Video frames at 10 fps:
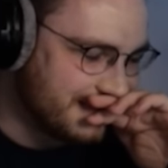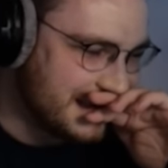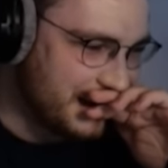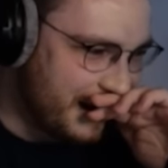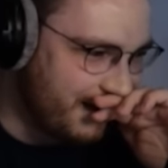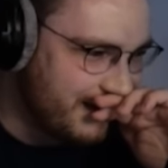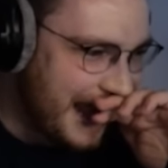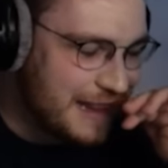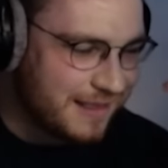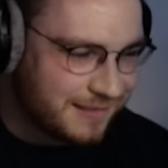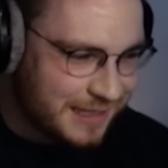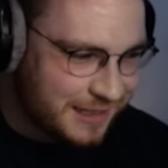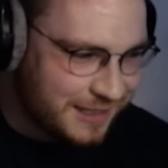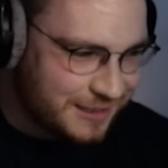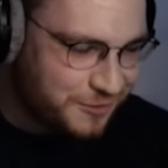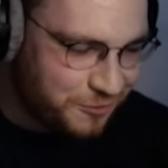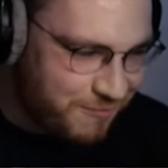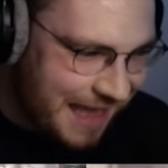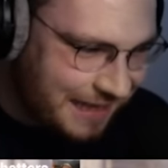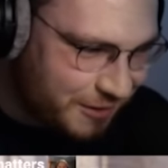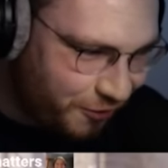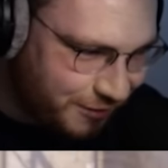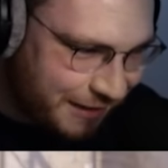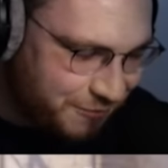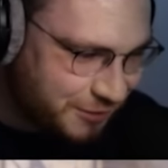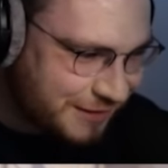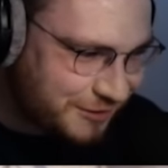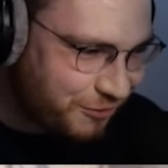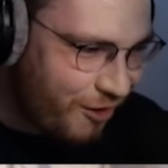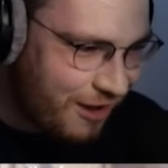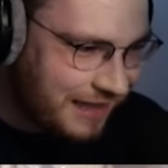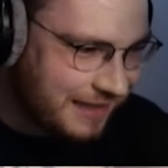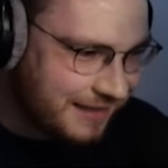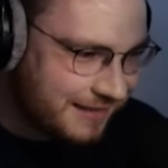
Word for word: You know? And uh, you making your own life, you destroy,